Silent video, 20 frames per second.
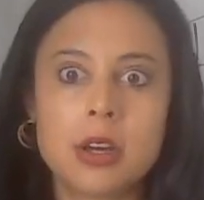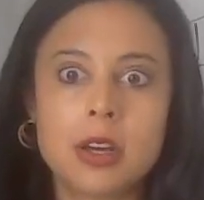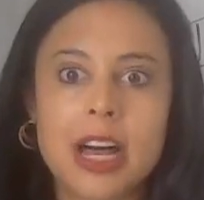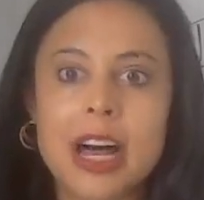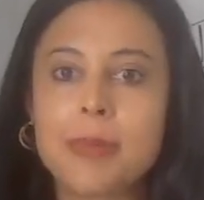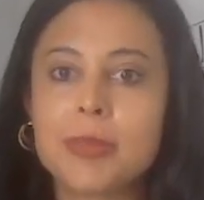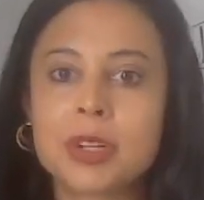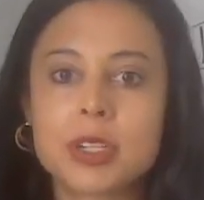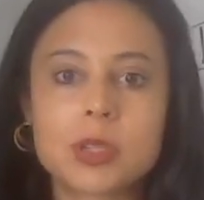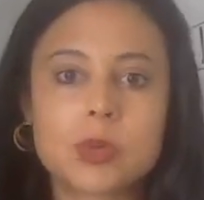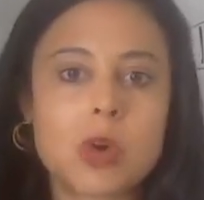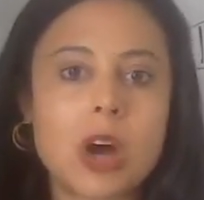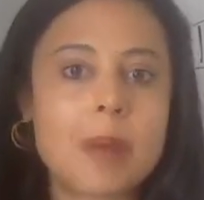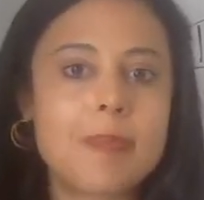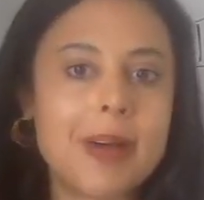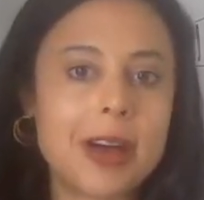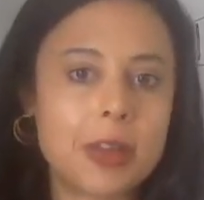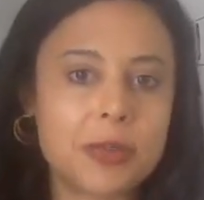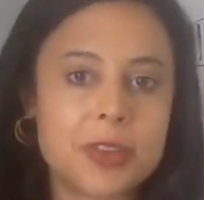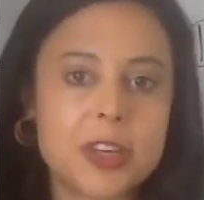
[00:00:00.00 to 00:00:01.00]
I'm gonna swap
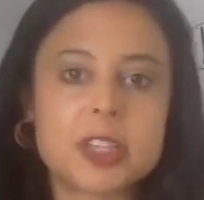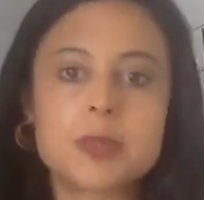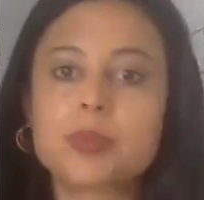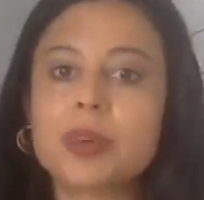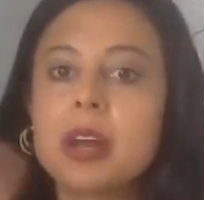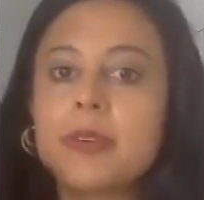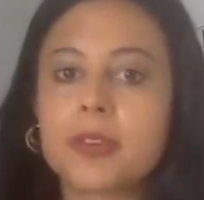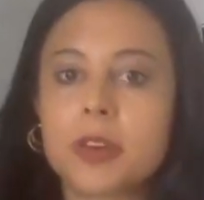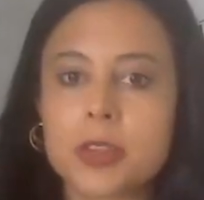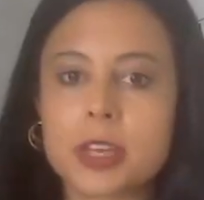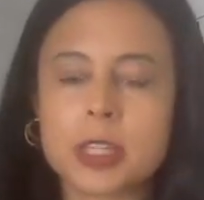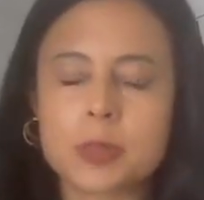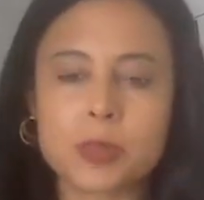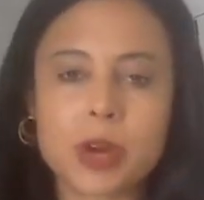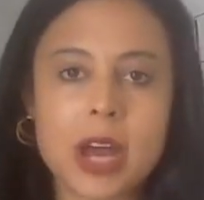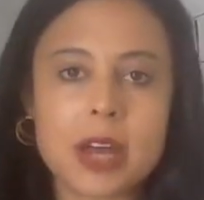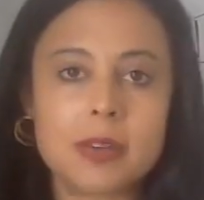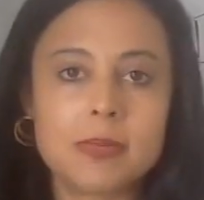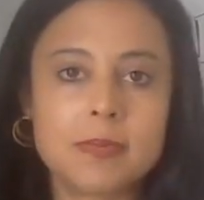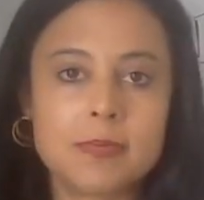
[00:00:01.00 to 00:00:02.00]
out this bread for this
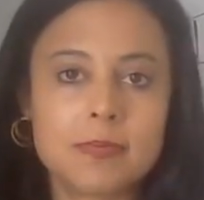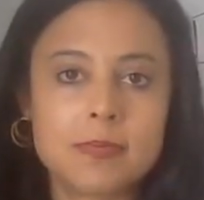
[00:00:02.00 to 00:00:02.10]
bread.